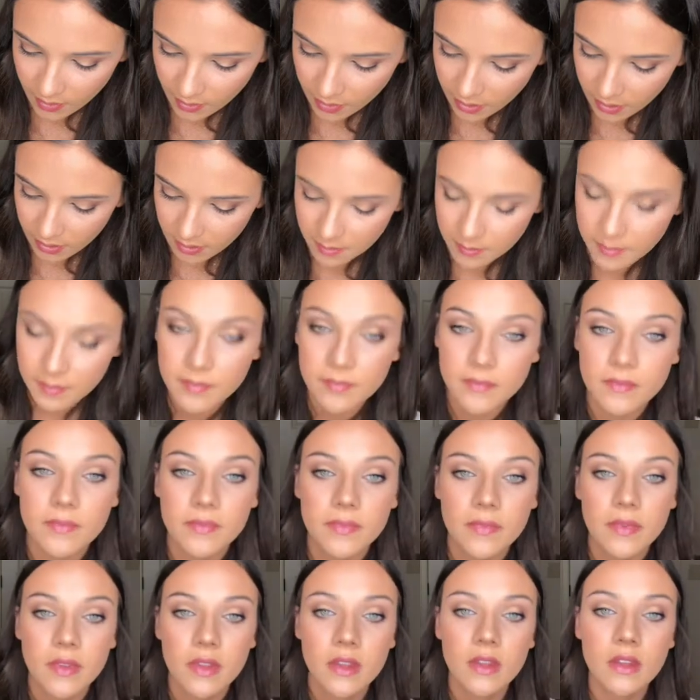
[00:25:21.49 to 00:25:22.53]
Okay.
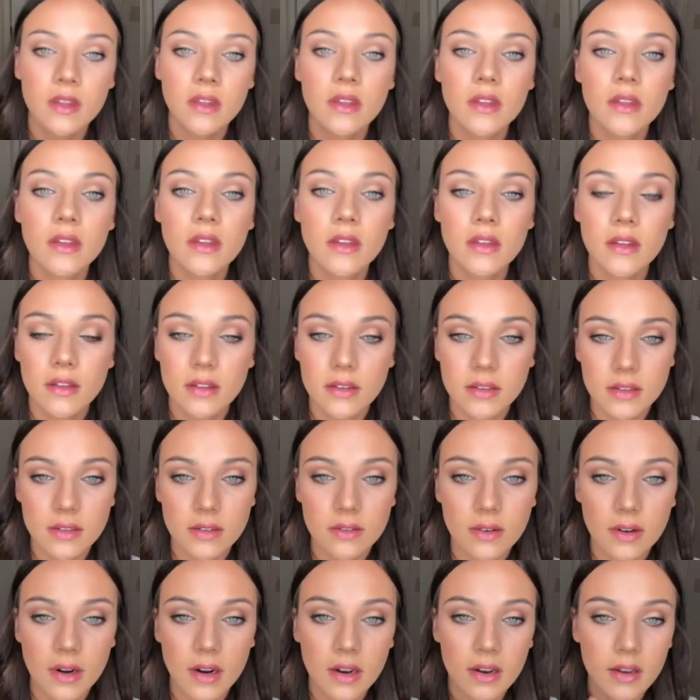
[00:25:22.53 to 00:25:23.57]
So
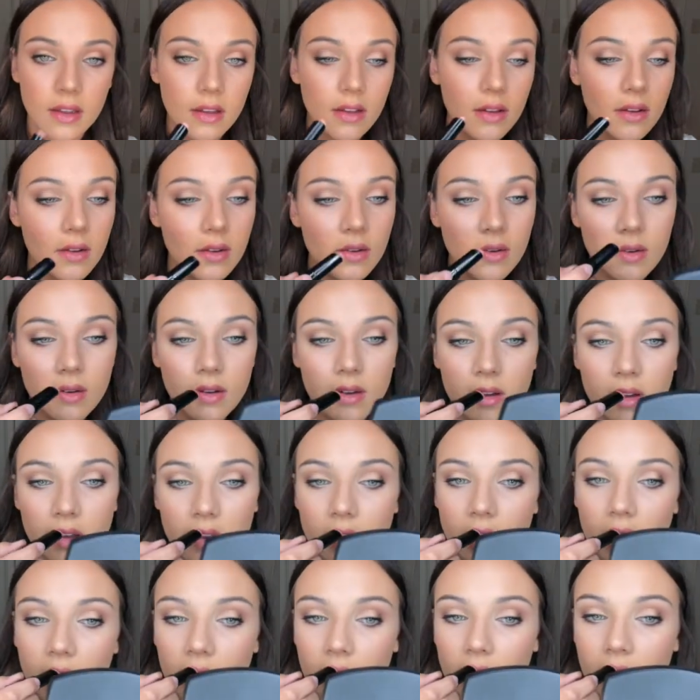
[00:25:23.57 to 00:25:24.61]
what I do,
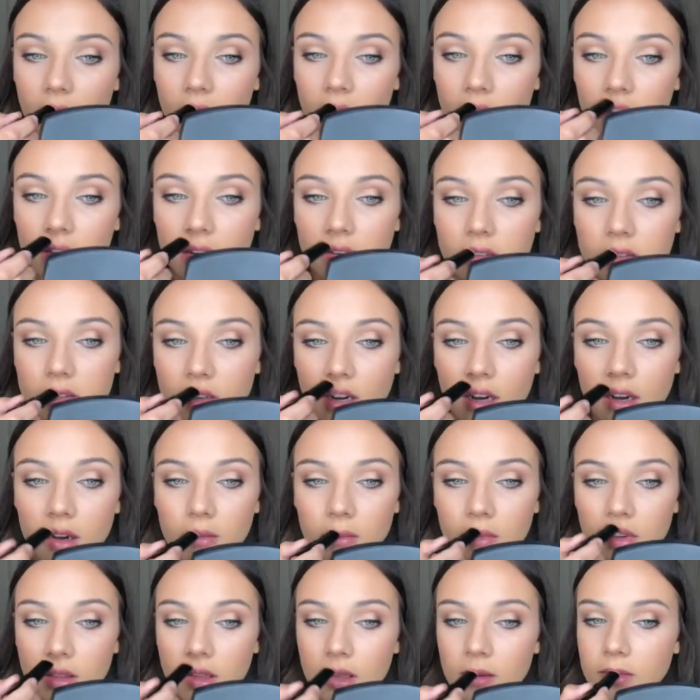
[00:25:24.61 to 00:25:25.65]
I kind of like drag
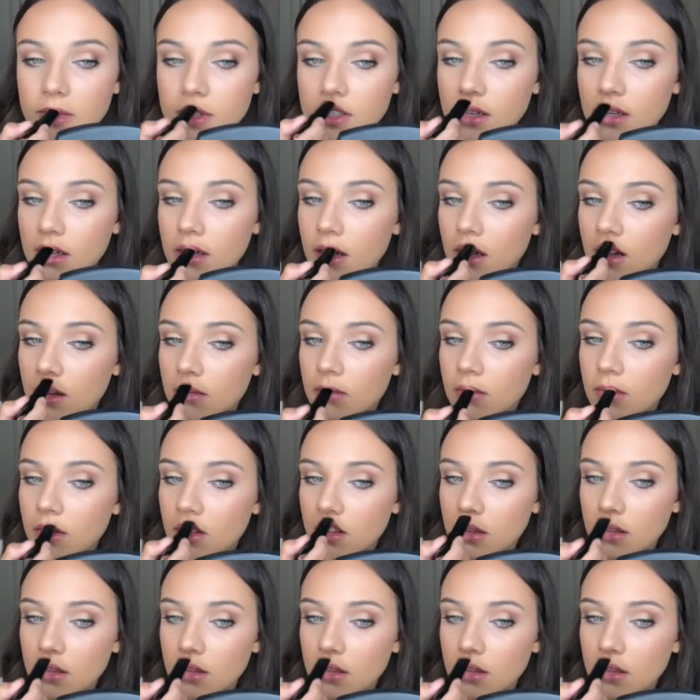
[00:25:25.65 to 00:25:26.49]
my lipstick up.